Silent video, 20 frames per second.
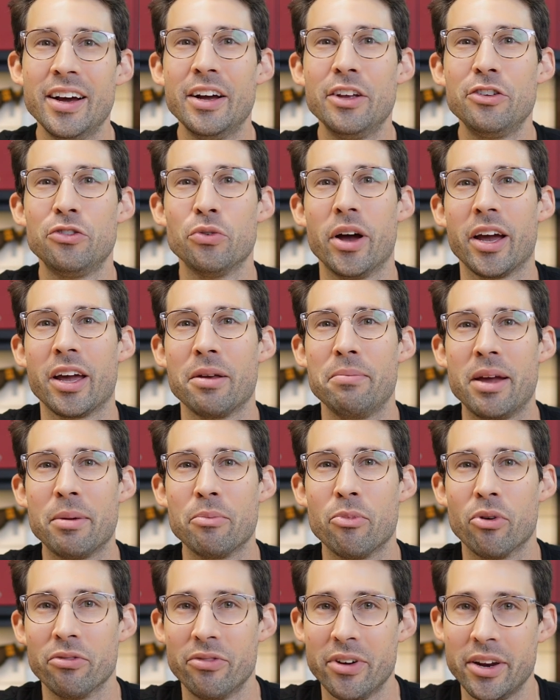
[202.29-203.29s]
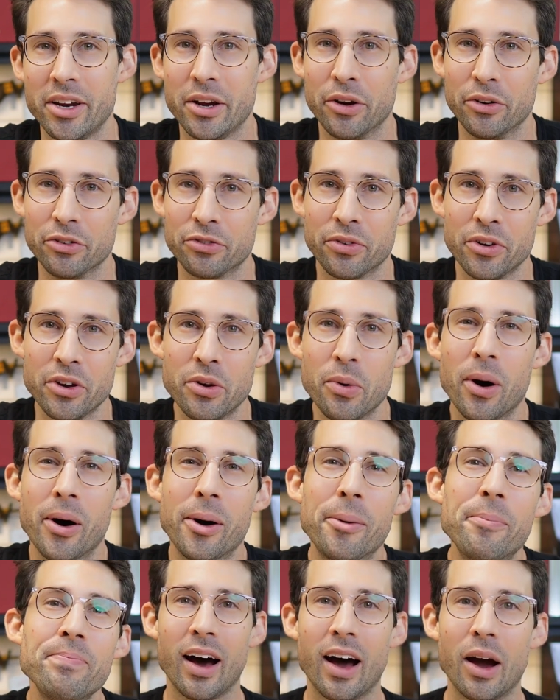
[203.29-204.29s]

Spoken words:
so I can make more videos for you all.